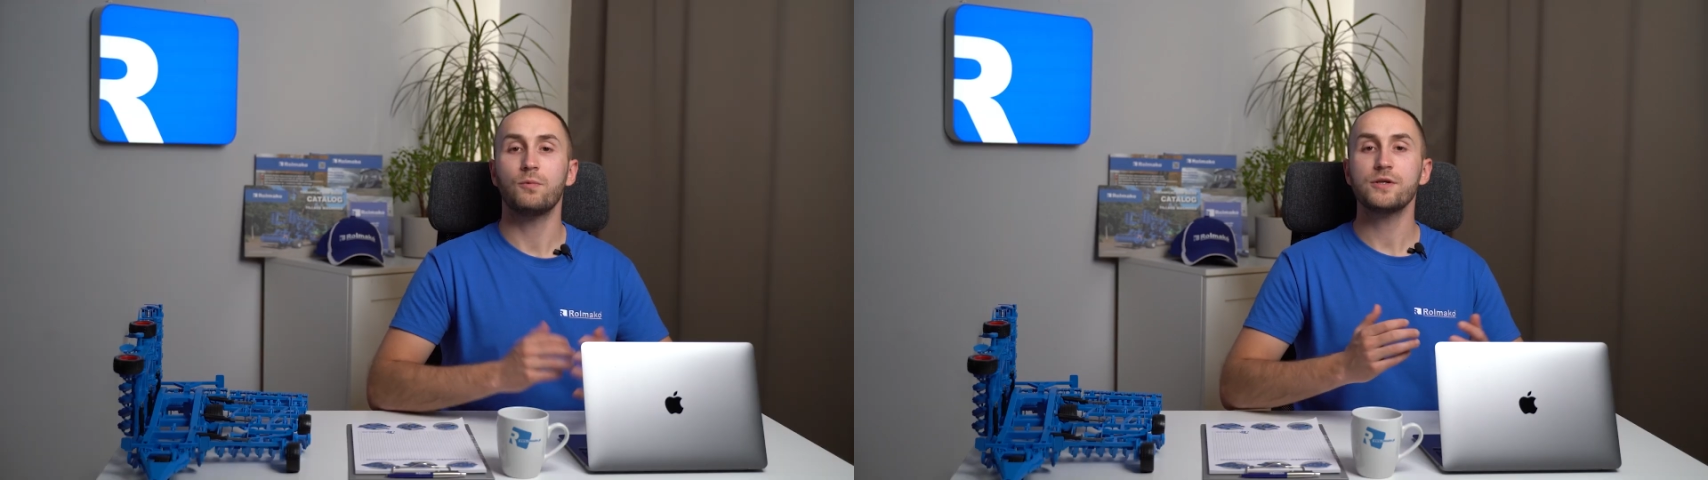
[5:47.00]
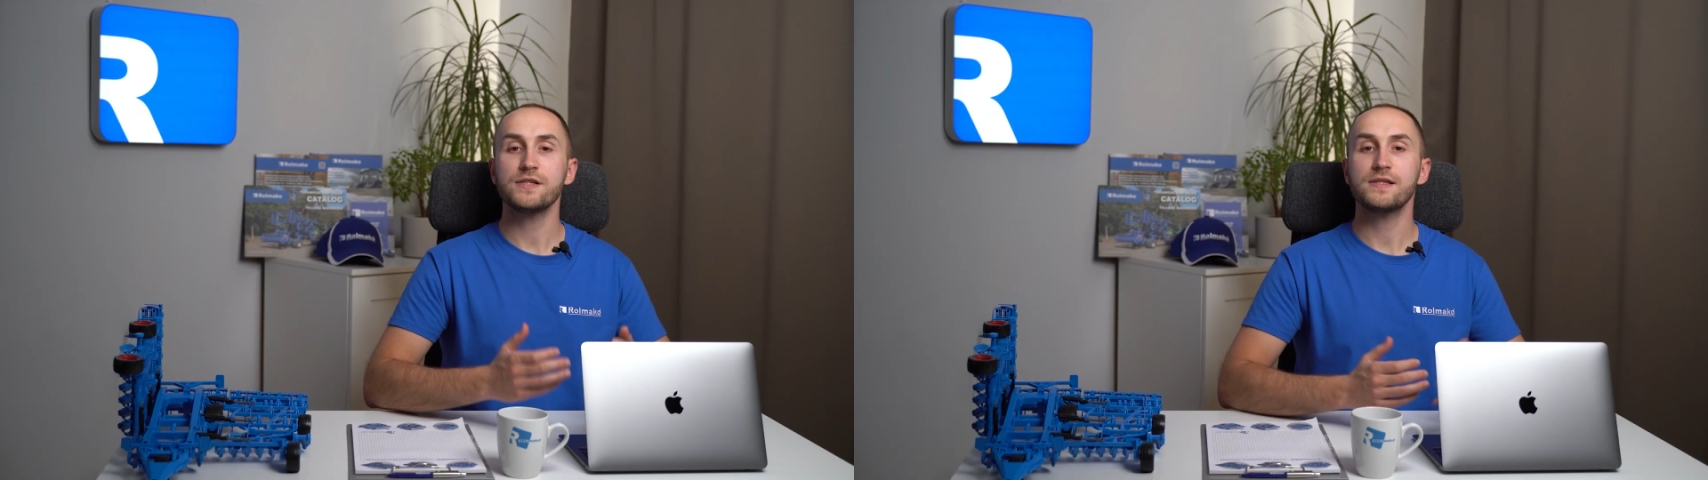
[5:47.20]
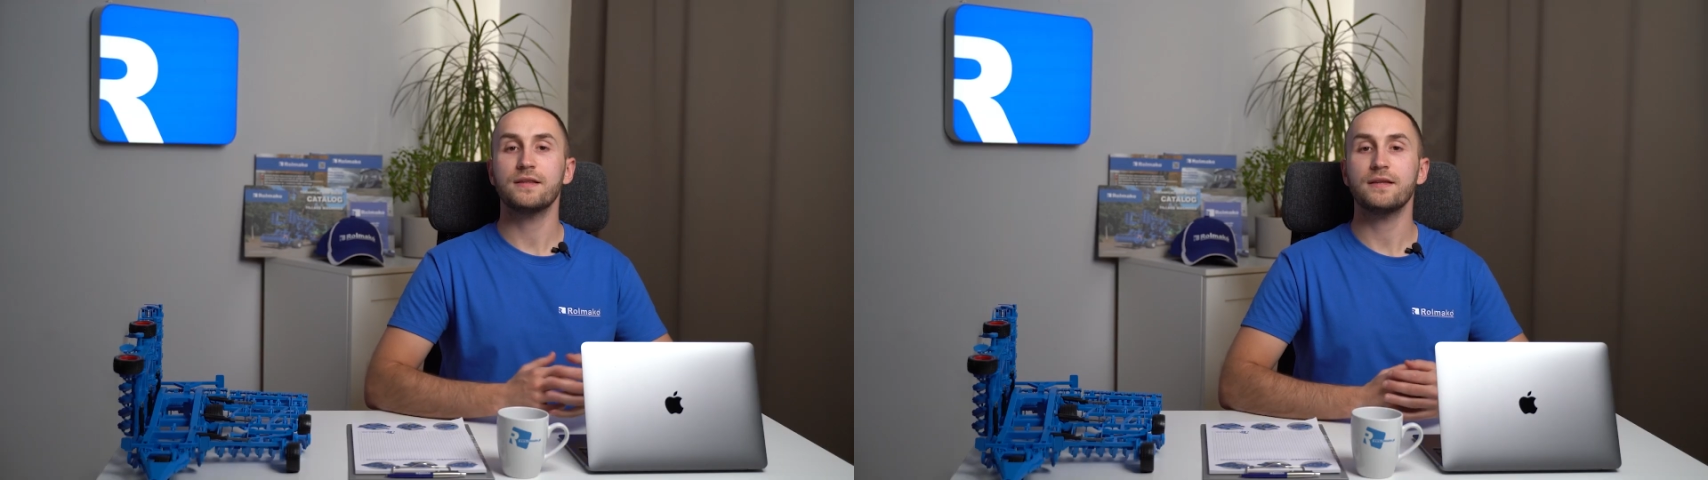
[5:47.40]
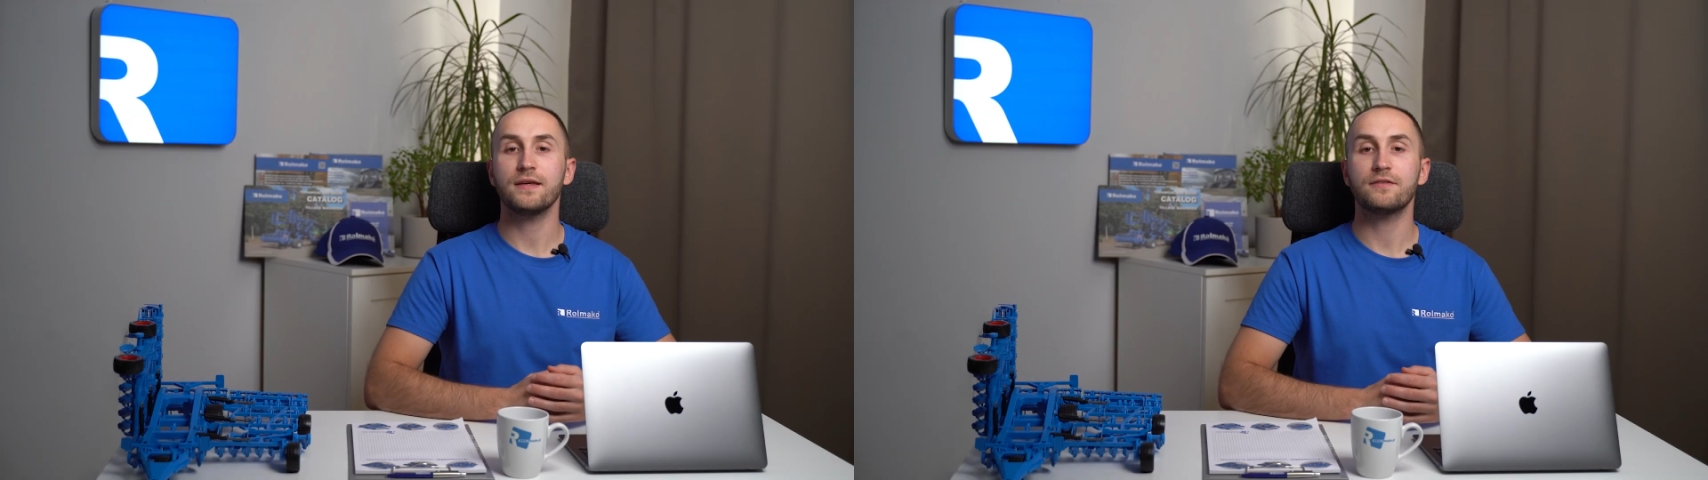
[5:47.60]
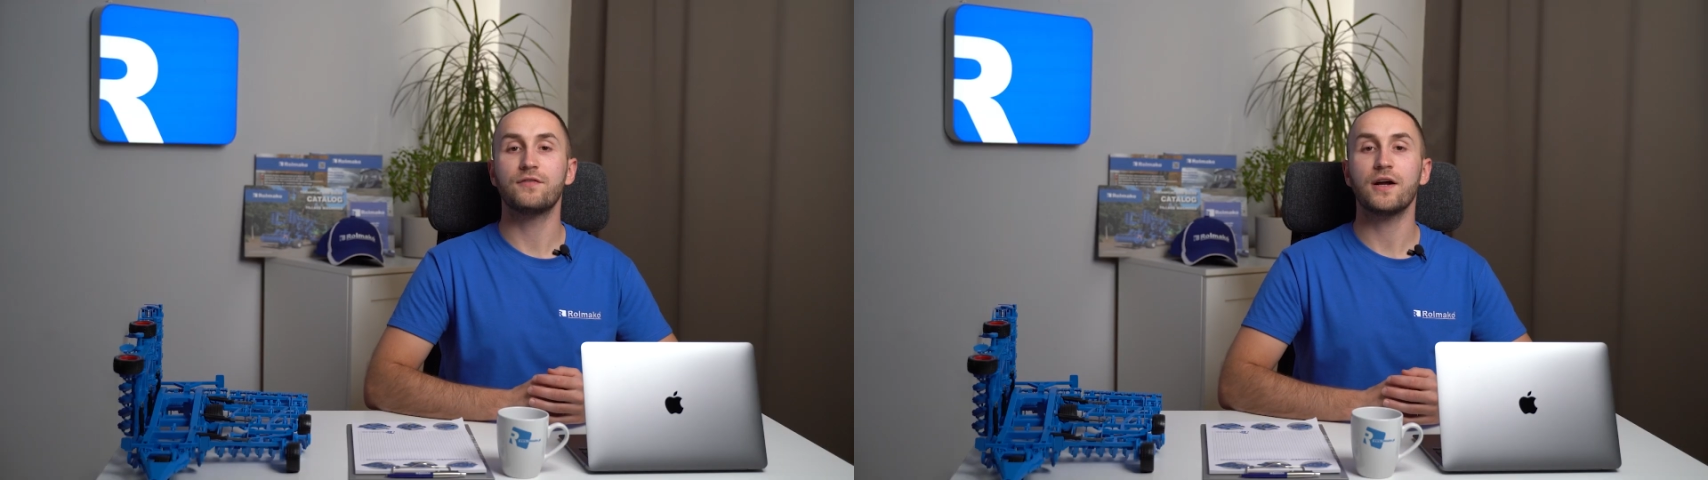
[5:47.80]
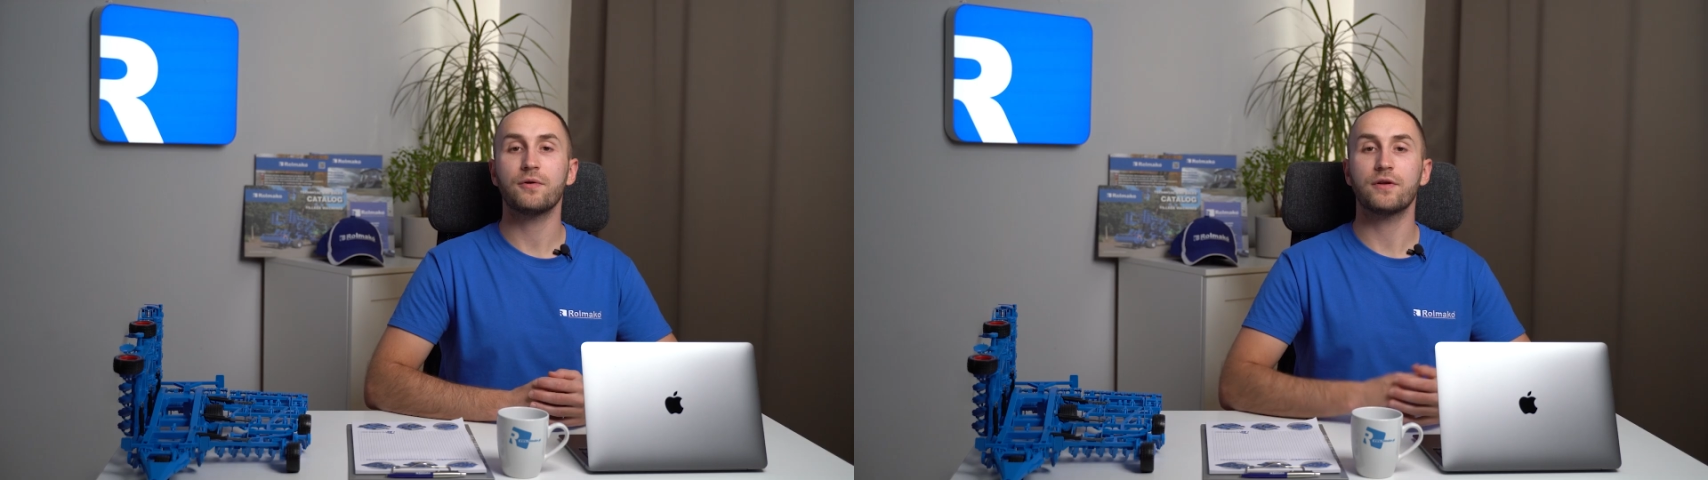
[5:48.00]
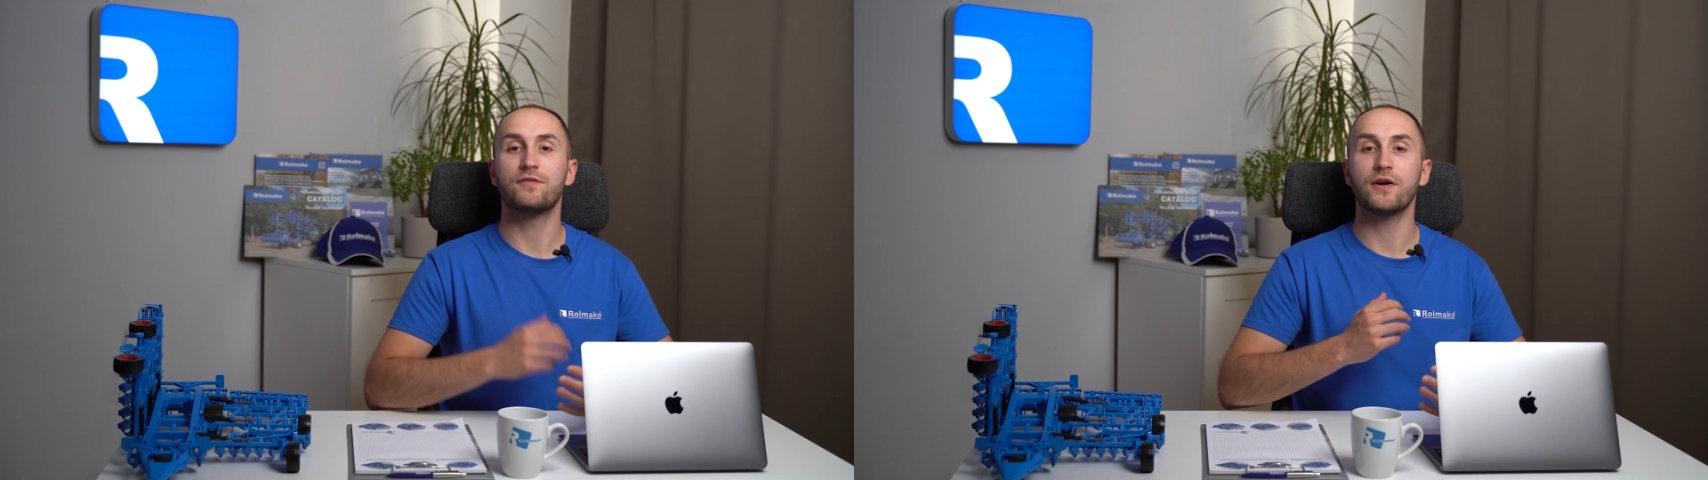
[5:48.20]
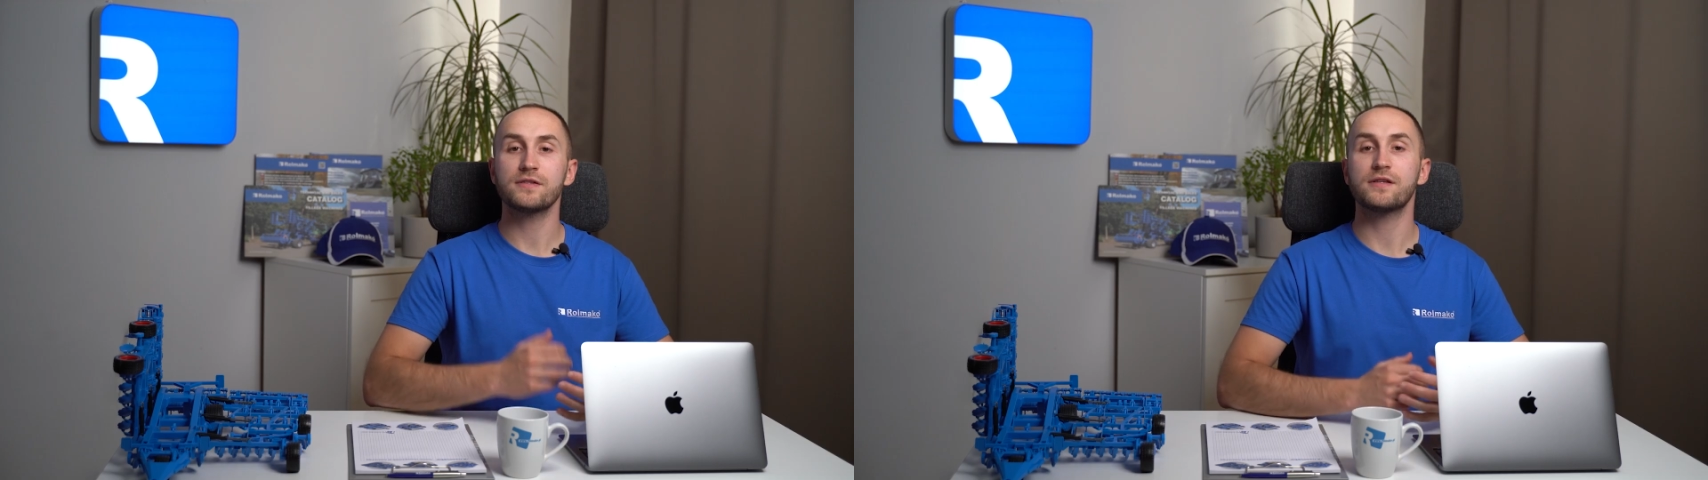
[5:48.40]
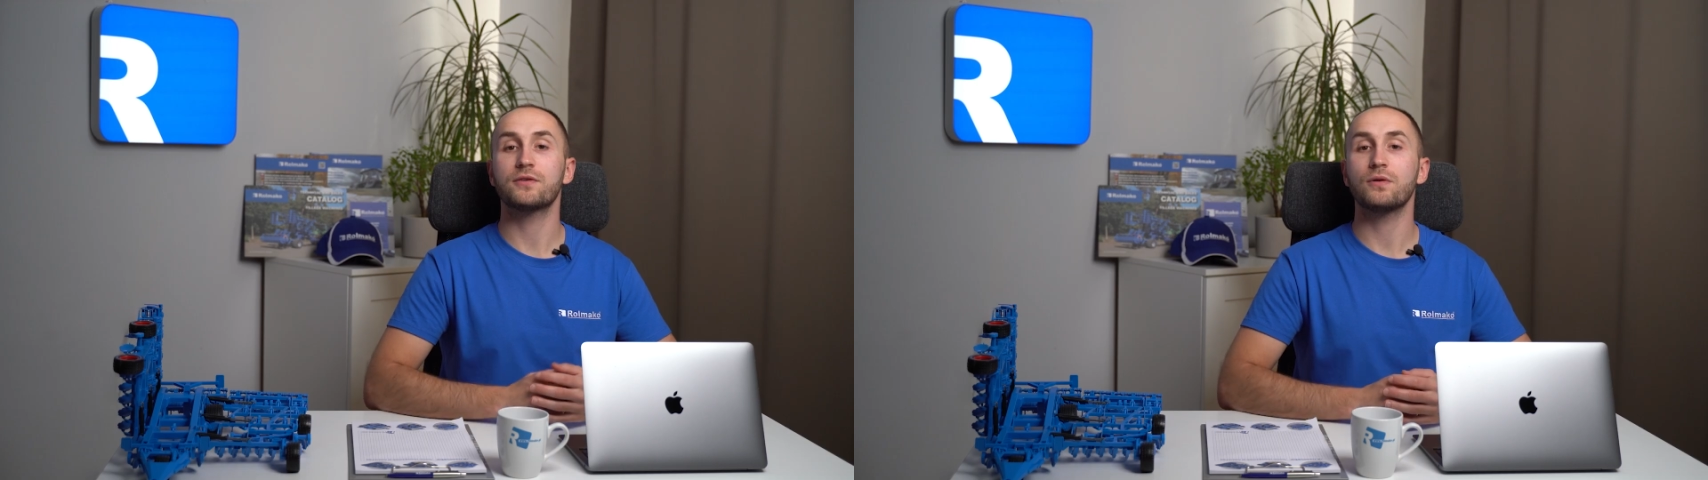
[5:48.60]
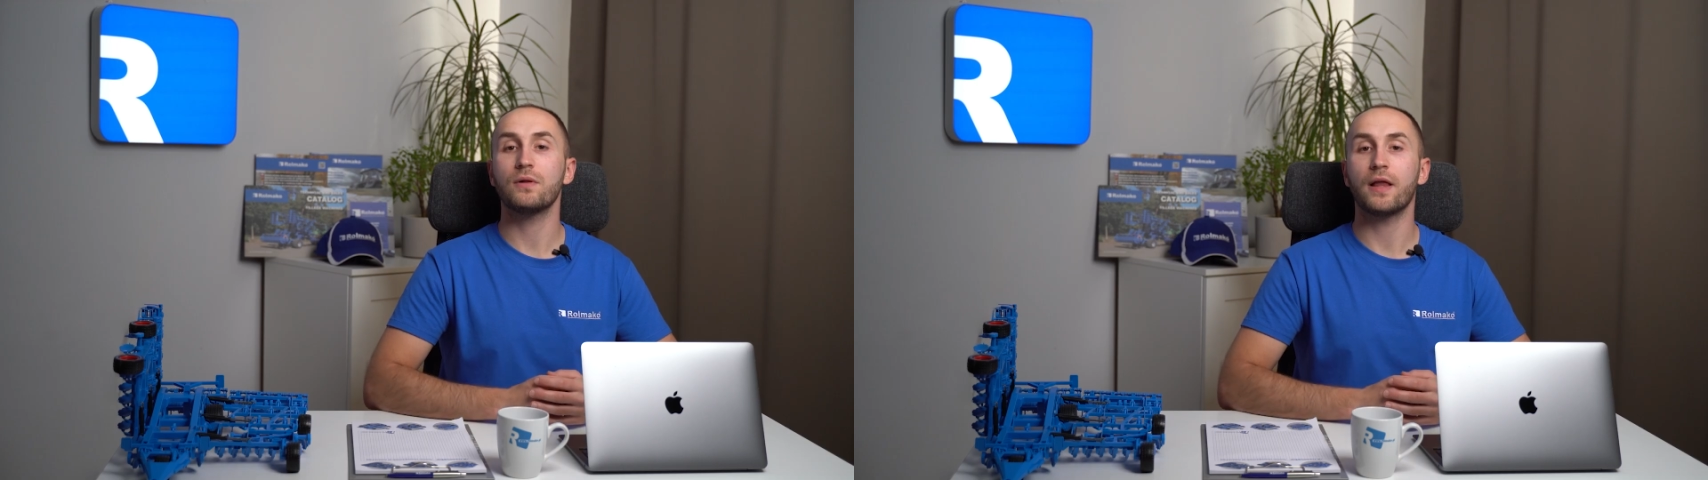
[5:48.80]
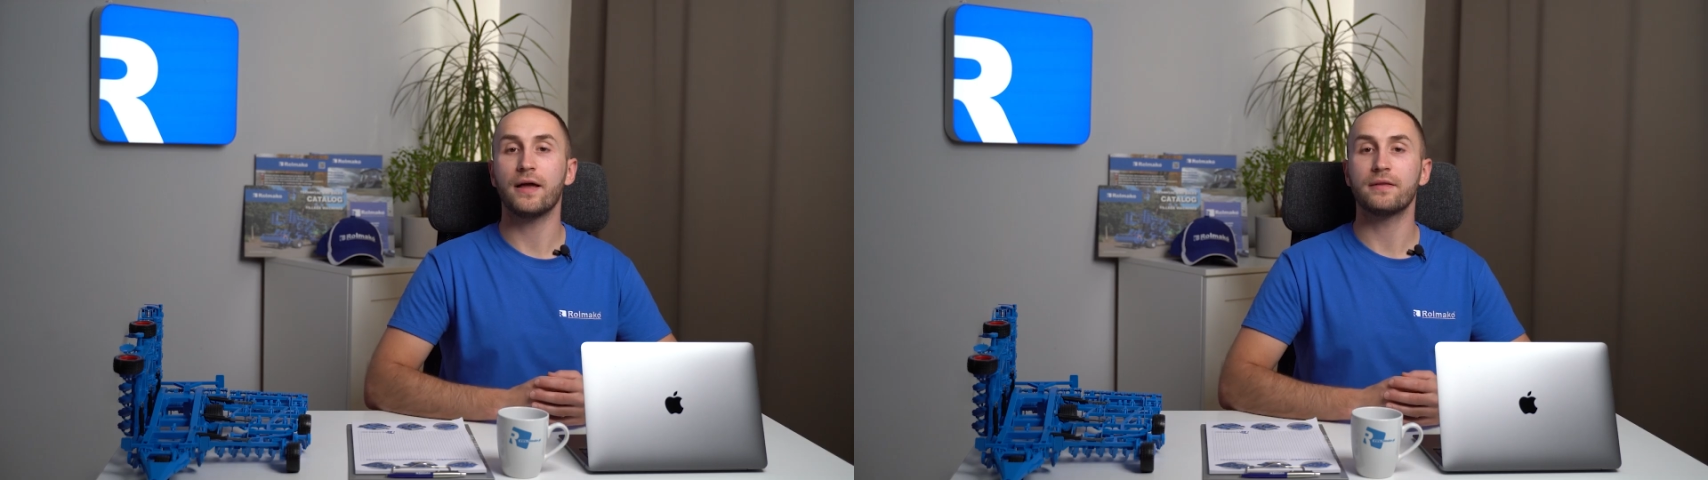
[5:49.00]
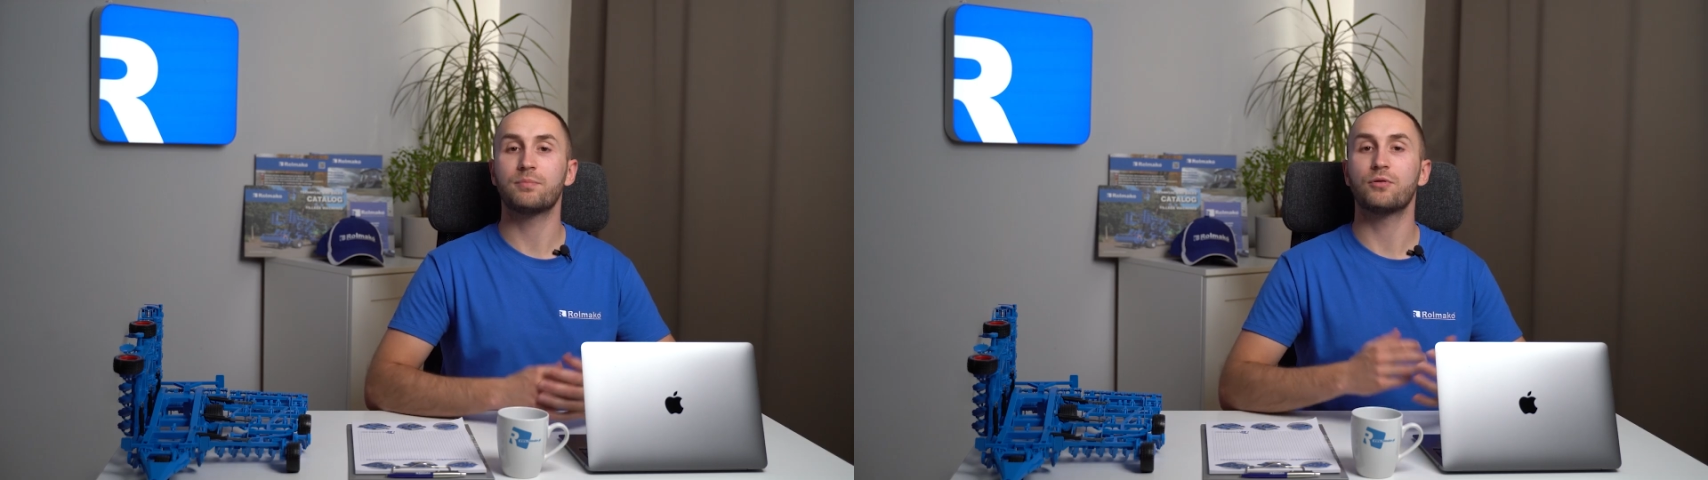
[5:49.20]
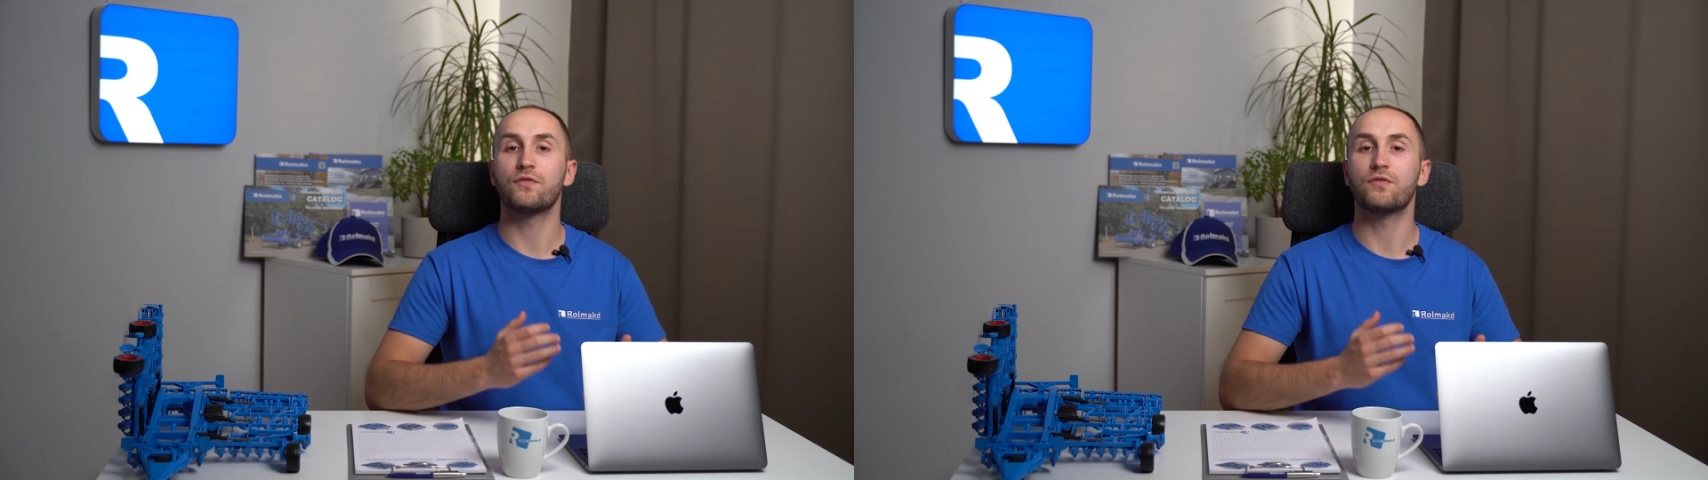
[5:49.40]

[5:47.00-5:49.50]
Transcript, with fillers: which is indeed very versatile and